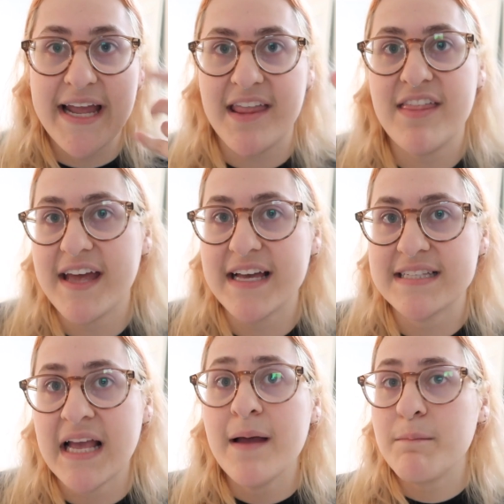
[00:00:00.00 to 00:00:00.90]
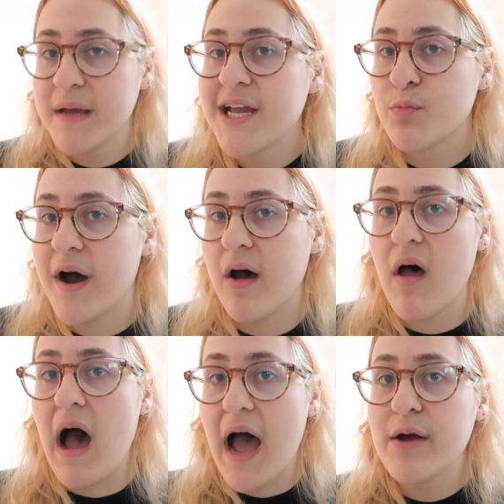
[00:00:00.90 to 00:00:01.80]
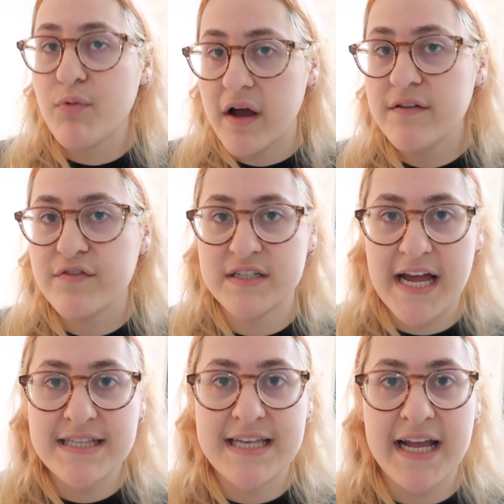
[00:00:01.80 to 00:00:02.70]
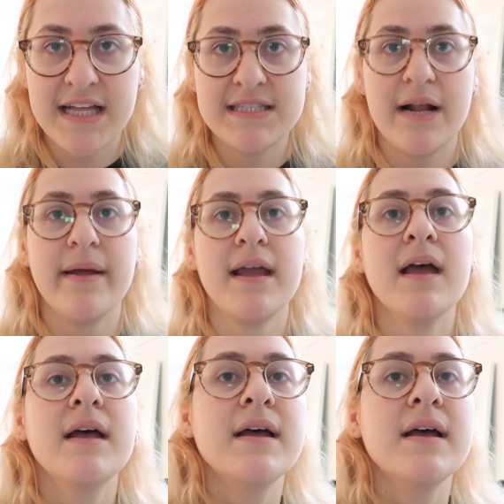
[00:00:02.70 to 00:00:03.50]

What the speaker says: like this. Meanwhile, I run for 10 seconds and I'm like,